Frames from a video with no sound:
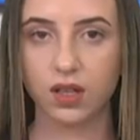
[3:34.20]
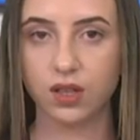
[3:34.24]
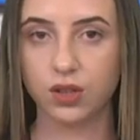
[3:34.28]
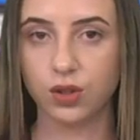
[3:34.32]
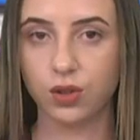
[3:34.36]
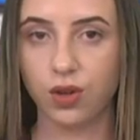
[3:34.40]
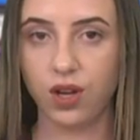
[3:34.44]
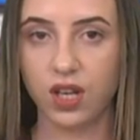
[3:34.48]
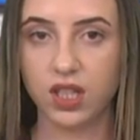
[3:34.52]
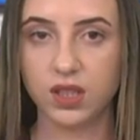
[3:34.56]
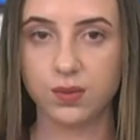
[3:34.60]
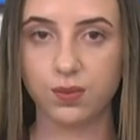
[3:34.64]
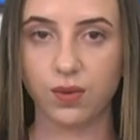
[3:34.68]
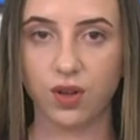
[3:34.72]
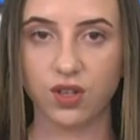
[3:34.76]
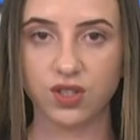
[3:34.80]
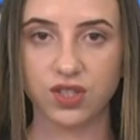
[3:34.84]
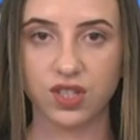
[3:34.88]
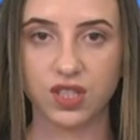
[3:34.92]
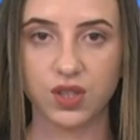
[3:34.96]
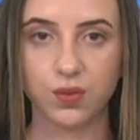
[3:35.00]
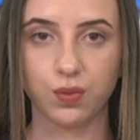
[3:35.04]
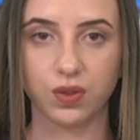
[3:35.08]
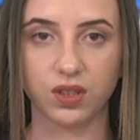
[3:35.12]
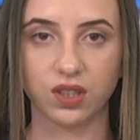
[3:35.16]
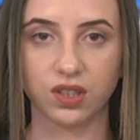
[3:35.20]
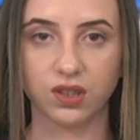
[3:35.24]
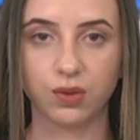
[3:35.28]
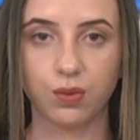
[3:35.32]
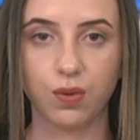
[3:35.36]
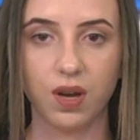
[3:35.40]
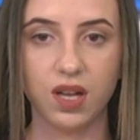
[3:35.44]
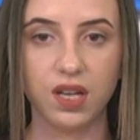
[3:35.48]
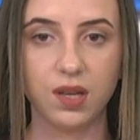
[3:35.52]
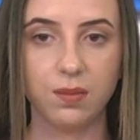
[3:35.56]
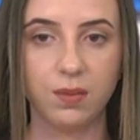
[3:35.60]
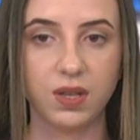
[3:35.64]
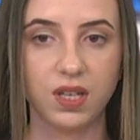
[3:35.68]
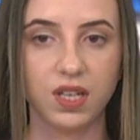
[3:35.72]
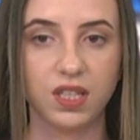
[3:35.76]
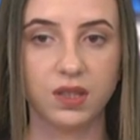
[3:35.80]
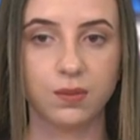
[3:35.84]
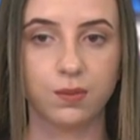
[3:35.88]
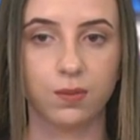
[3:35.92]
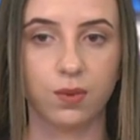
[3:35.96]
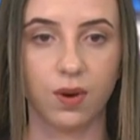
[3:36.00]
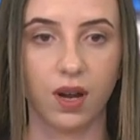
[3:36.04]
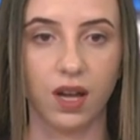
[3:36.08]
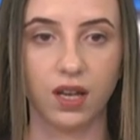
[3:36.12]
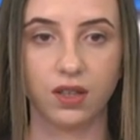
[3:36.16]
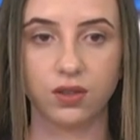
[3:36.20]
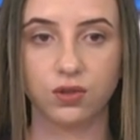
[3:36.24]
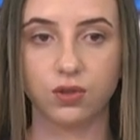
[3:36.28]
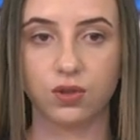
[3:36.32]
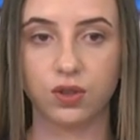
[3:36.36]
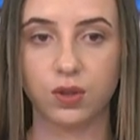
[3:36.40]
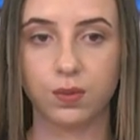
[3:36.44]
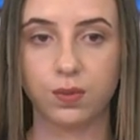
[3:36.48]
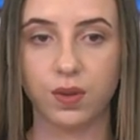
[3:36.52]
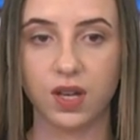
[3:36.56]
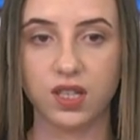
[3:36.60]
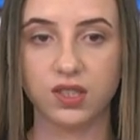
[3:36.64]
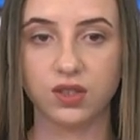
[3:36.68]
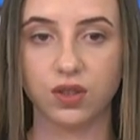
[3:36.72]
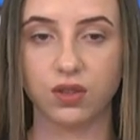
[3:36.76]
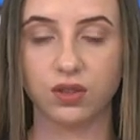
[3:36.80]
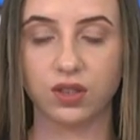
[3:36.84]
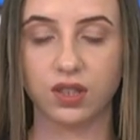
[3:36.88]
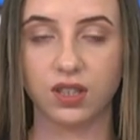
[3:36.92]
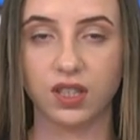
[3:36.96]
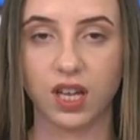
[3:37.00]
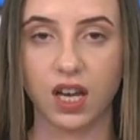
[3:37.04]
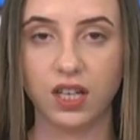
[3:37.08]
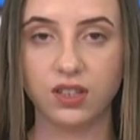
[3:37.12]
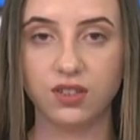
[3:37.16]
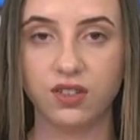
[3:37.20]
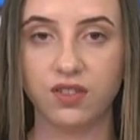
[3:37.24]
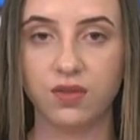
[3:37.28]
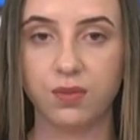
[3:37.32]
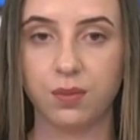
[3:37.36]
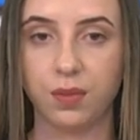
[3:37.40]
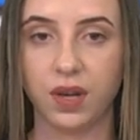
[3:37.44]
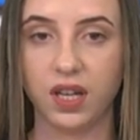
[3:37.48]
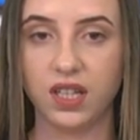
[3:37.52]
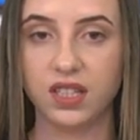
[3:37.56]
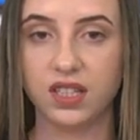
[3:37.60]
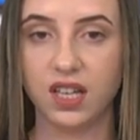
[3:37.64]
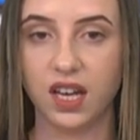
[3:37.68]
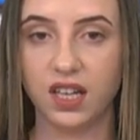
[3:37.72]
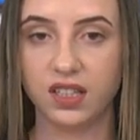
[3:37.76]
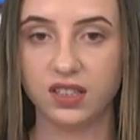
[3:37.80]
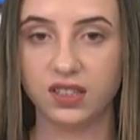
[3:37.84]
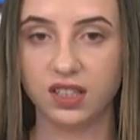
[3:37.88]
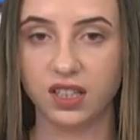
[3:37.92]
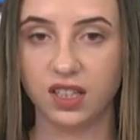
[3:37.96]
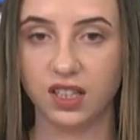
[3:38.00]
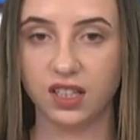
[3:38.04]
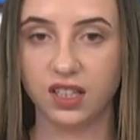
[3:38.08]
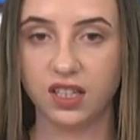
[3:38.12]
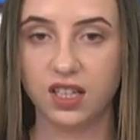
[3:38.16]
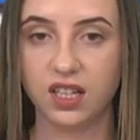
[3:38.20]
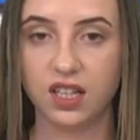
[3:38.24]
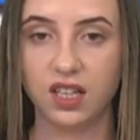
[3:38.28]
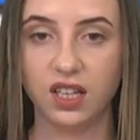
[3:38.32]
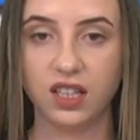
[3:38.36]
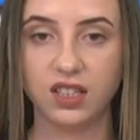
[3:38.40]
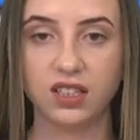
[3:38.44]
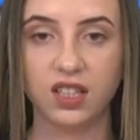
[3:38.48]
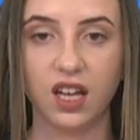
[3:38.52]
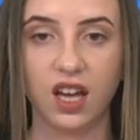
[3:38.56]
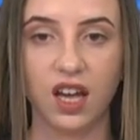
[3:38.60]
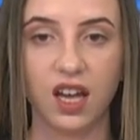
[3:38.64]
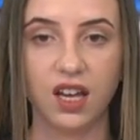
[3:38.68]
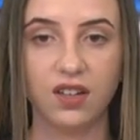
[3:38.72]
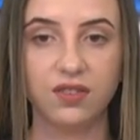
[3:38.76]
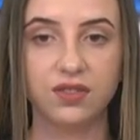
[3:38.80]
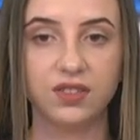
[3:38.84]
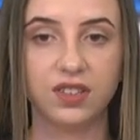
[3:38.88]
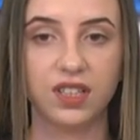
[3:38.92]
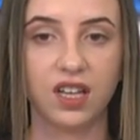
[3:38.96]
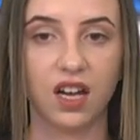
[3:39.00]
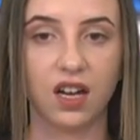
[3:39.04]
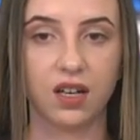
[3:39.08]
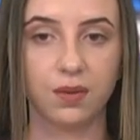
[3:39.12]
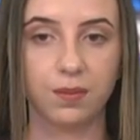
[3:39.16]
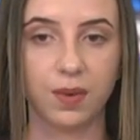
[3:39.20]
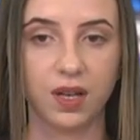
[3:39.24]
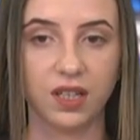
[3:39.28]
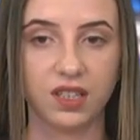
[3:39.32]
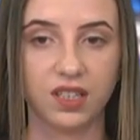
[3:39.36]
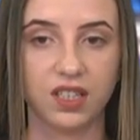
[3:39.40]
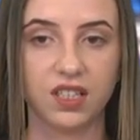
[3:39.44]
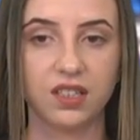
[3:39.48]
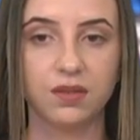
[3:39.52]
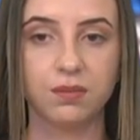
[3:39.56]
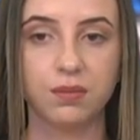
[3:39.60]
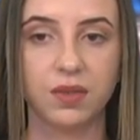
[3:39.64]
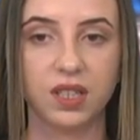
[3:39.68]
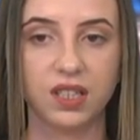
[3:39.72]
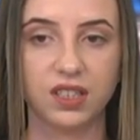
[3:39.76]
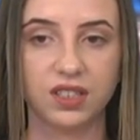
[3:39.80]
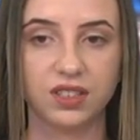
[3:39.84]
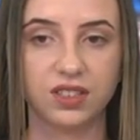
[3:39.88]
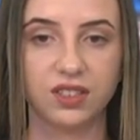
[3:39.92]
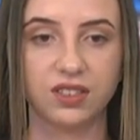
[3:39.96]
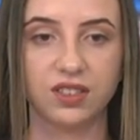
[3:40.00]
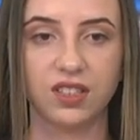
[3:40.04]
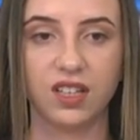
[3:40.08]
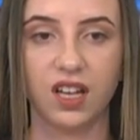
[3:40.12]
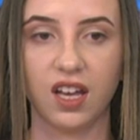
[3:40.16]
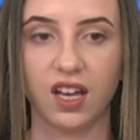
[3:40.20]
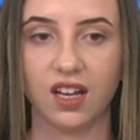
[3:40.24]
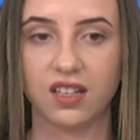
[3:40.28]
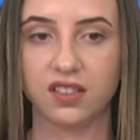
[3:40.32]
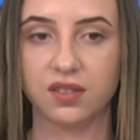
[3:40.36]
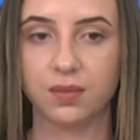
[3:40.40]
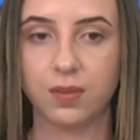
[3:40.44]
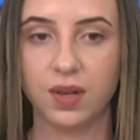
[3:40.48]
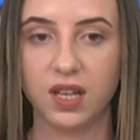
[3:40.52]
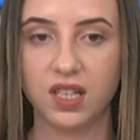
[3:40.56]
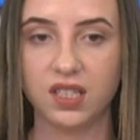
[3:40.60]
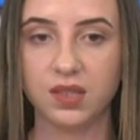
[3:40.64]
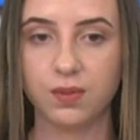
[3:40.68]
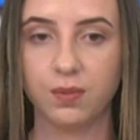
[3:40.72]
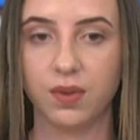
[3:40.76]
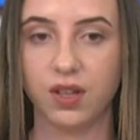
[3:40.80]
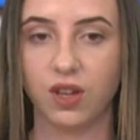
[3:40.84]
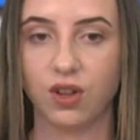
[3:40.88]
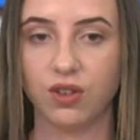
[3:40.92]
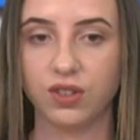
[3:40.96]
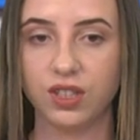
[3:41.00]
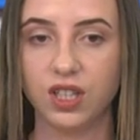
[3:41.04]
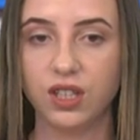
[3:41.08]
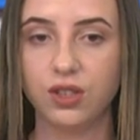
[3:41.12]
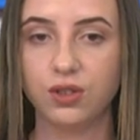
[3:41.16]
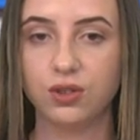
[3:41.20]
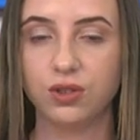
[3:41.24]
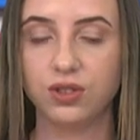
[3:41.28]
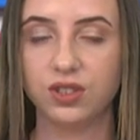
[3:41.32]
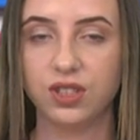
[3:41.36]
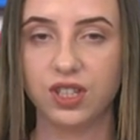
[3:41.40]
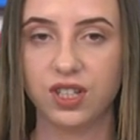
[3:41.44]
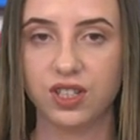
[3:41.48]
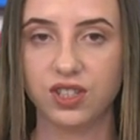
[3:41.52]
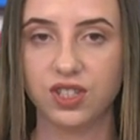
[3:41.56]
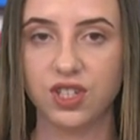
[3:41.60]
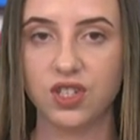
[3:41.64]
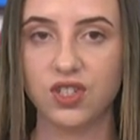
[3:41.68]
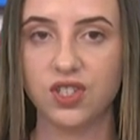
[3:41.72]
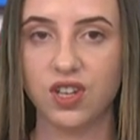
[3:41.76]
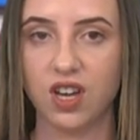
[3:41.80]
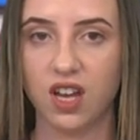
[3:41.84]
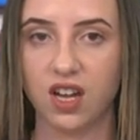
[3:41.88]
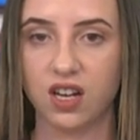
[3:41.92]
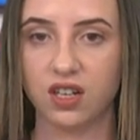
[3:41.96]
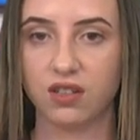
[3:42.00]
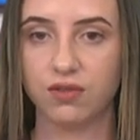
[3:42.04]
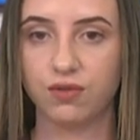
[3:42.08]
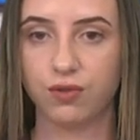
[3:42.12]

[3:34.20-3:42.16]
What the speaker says: Two explosions with a 20-minute break took place on the night of May 19 in the 8th Diyarbekir military airbase belonging to Turkish Air